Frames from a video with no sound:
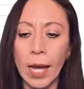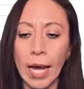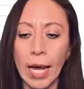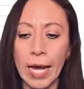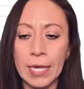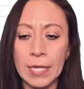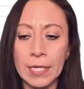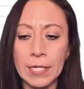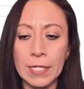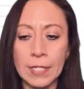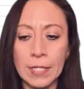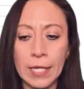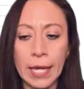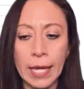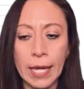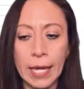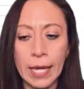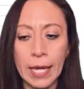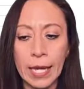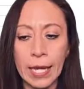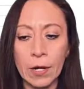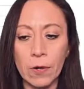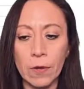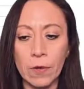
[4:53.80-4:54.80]
I stay
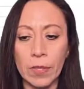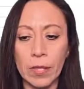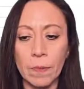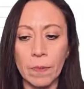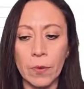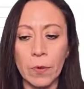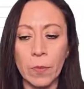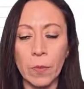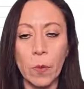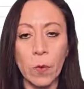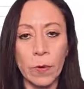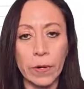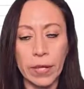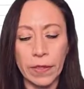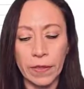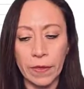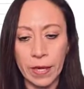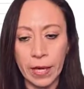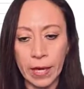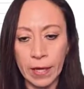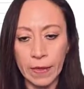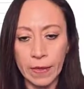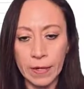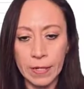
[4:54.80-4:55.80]
here on the promoted
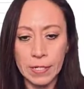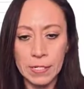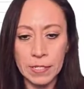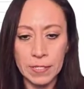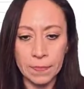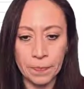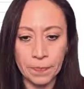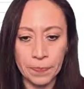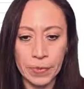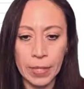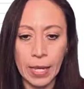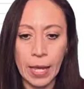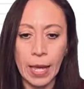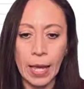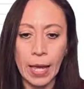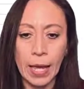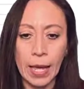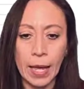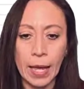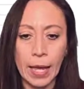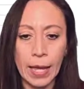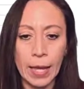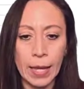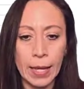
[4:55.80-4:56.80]
headers,
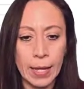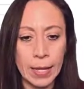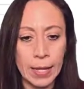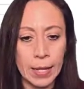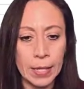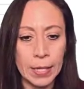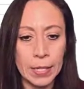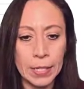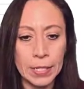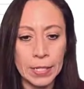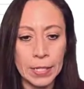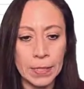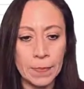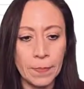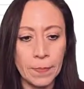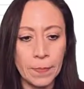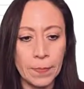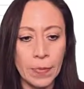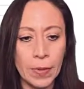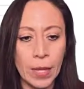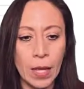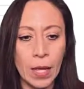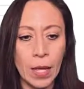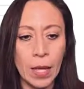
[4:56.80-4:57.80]
and
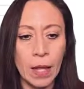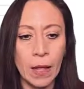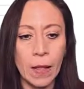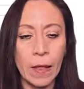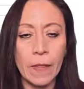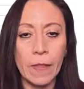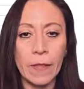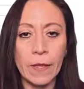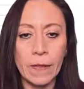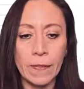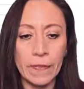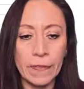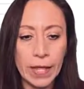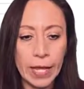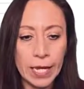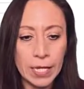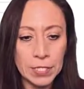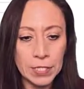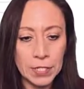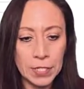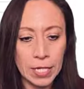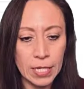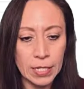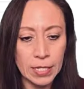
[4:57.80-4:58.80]
the
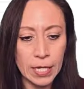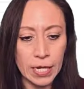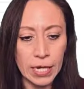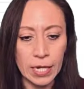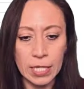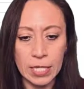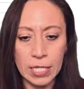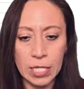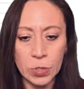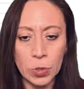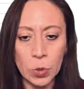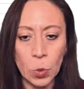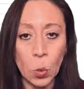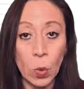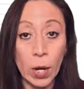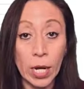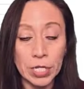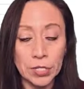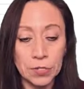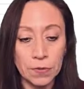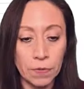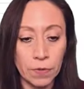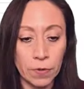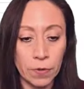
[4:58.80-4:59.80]
next thing that I need to
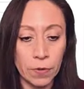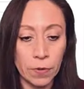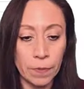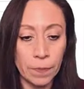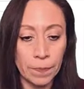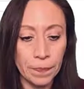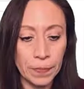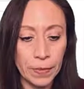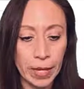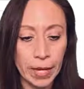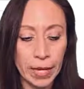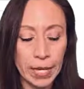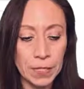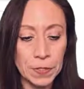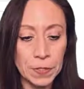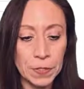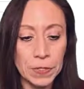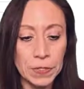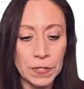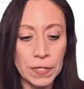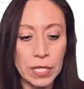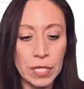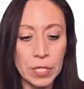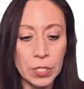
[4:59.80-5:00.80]
watch for
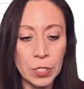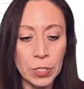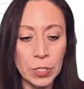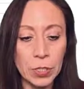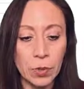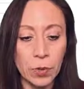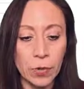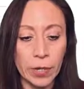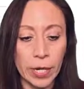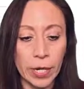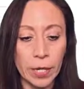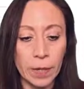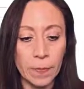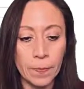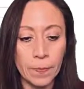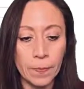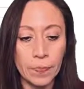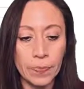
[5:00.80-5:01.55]
is this total.